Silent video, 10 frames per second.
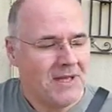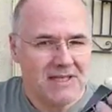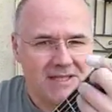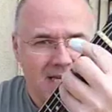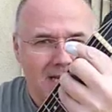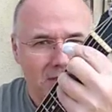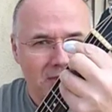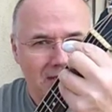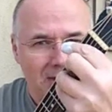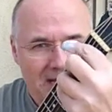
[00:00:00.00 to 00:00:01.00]
It's the
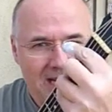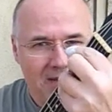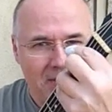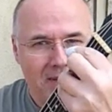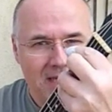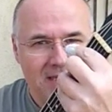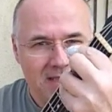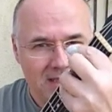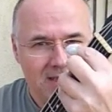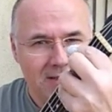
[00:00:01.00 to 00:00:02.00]
action down here that makes
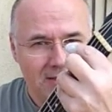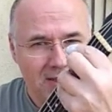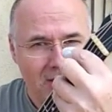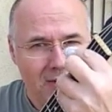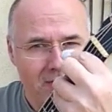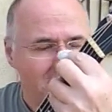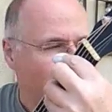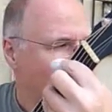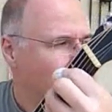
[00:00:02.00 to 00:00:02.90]
the guitar tiring.